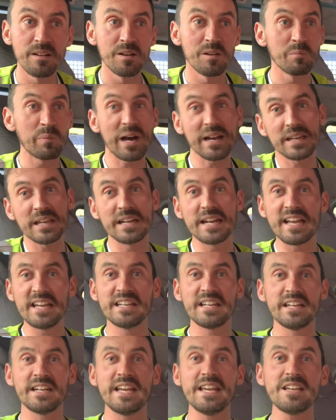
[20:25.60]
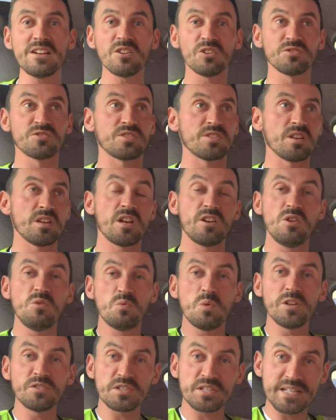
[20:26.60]
by Canadian Eagles. And who
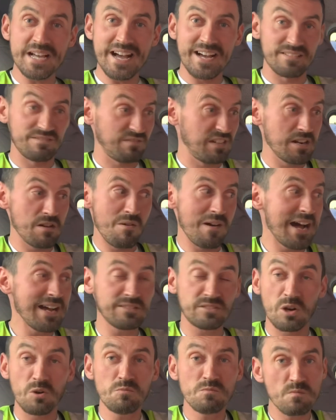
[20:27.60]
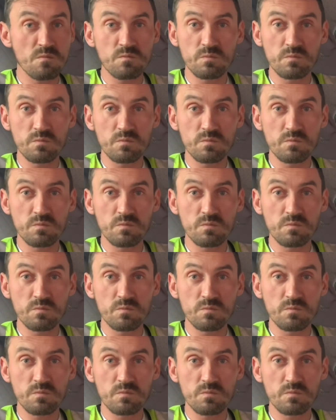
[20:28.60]
wants that? I know I don't.